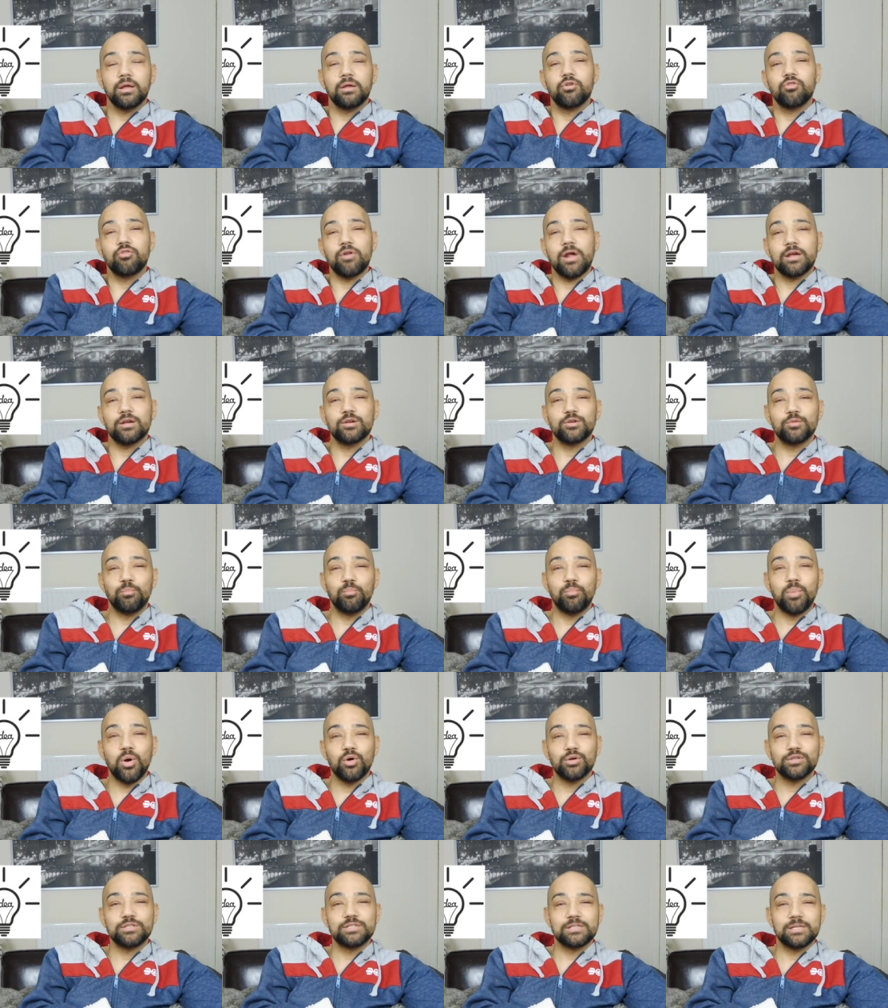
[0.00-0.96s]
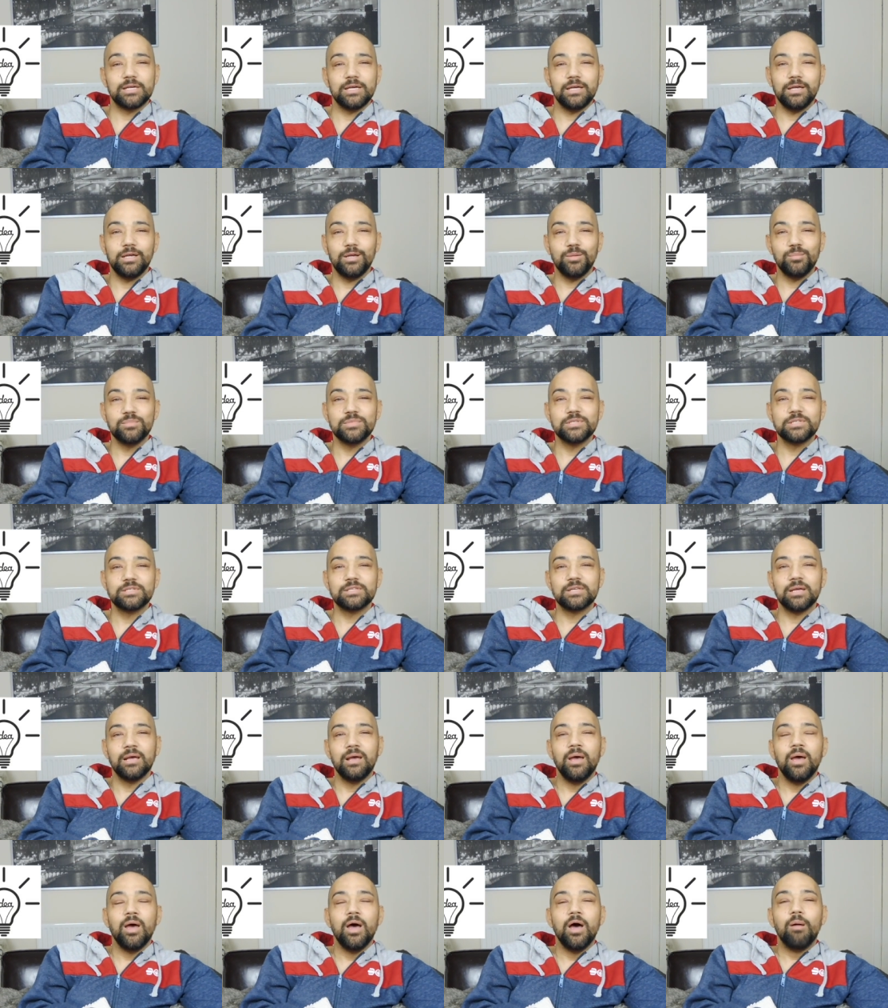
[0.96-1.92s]
crackpot schemes,
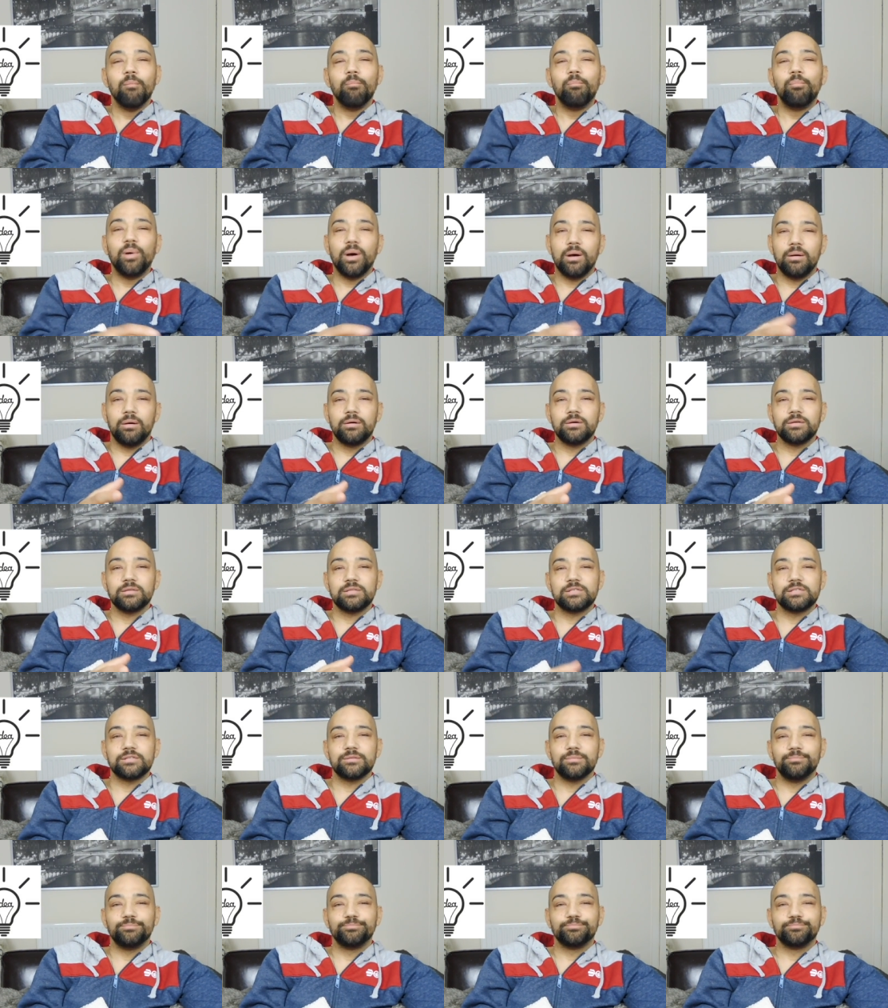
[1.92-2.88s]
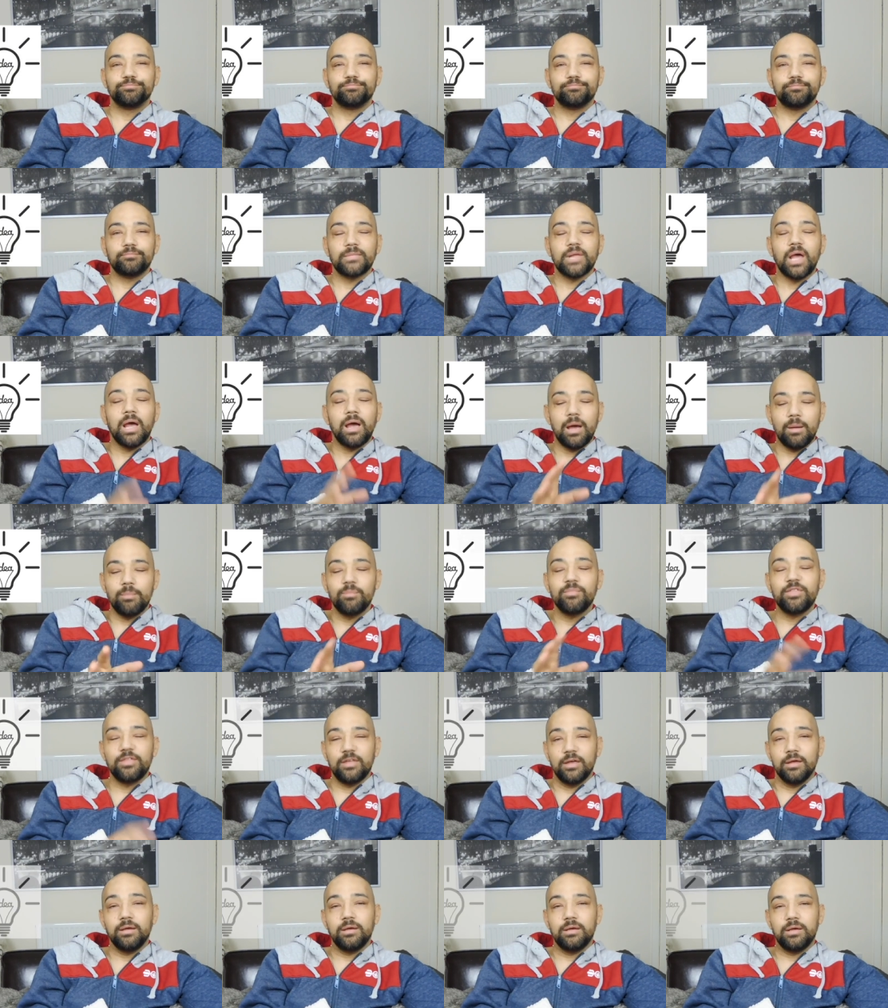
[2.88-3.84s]
but I'm
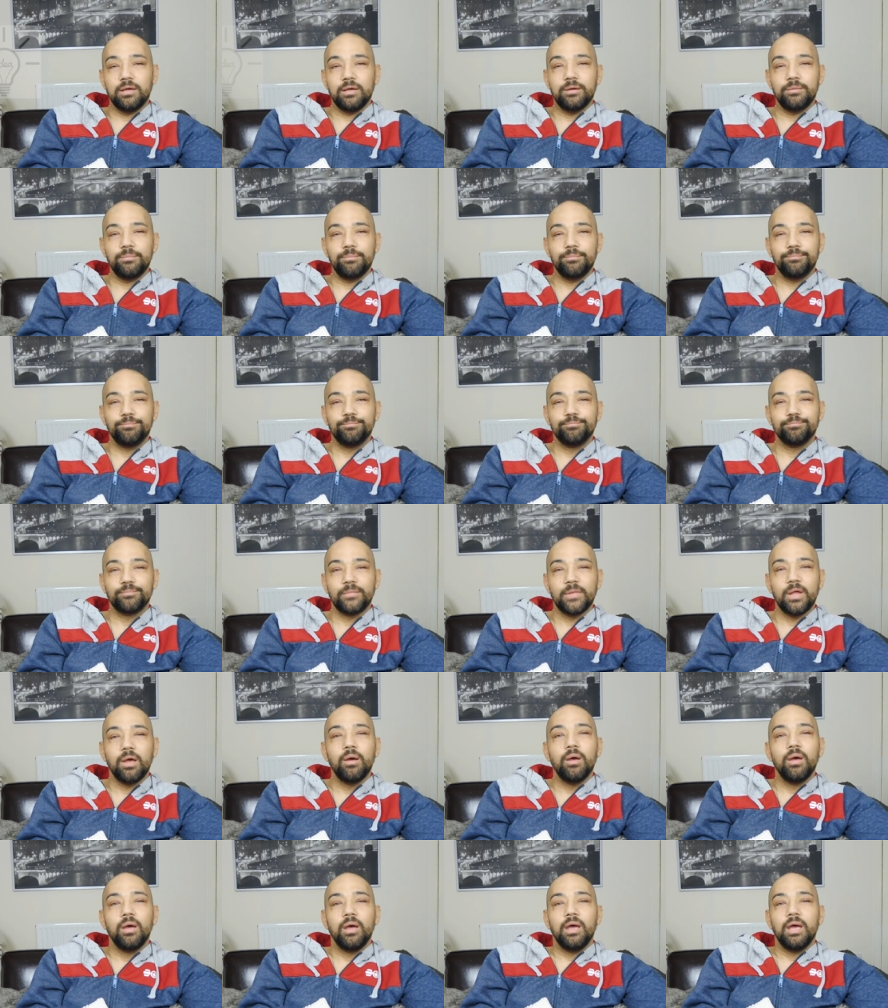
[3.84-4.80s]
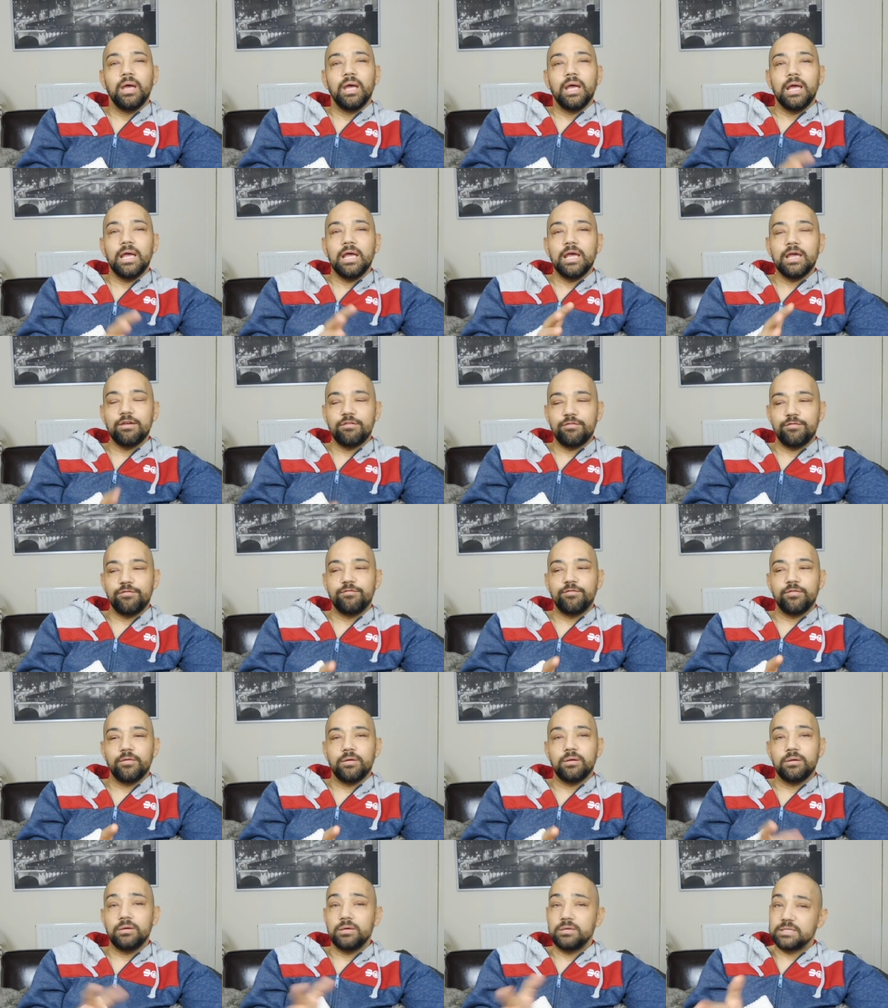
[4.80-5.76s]
thinking, if
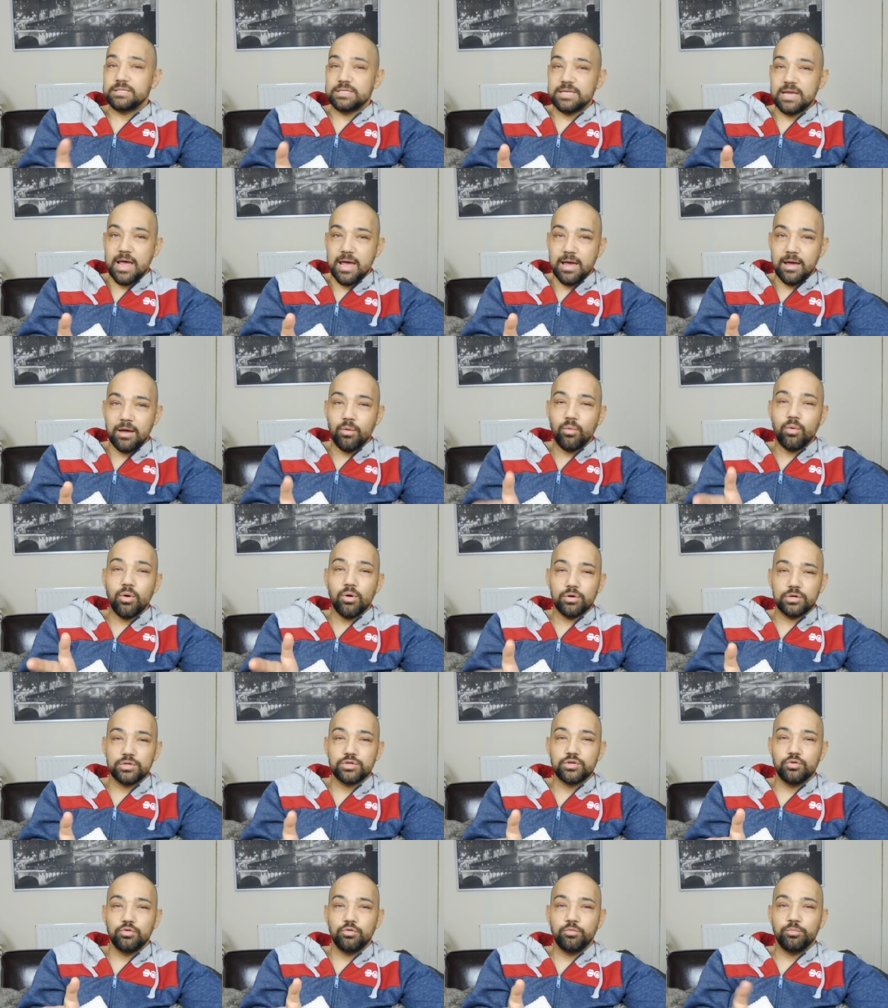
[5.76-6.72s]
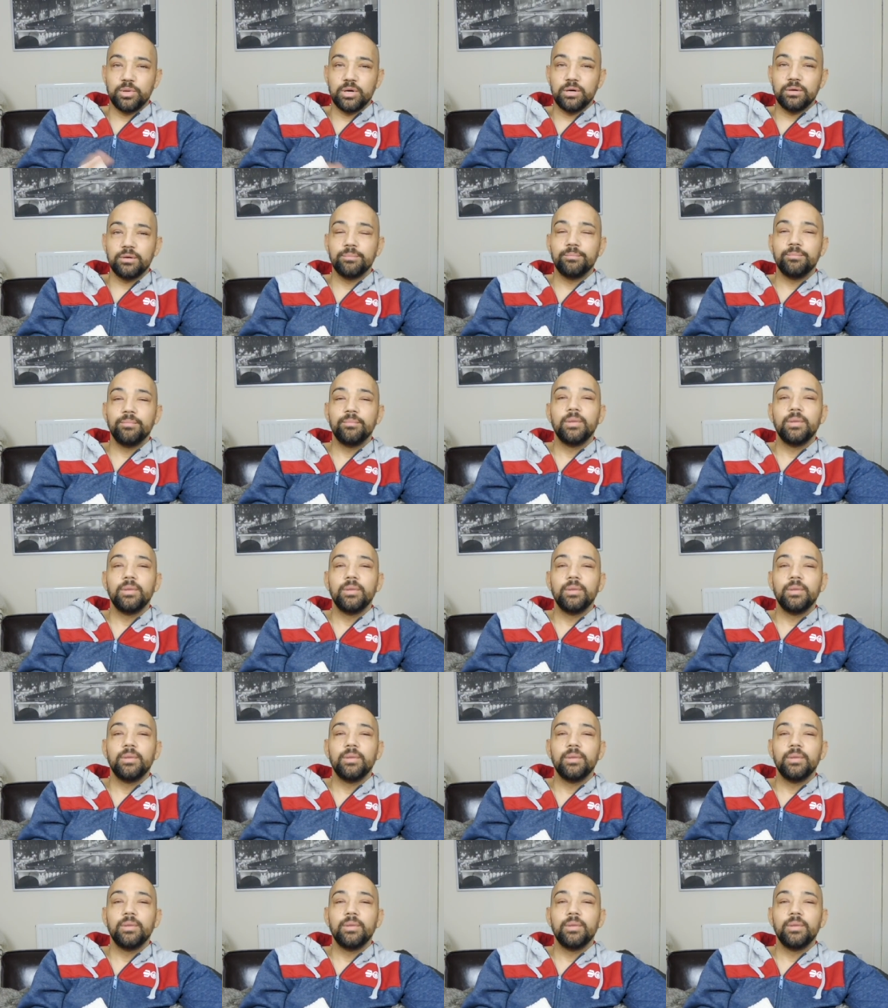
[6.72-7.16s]
it's now October,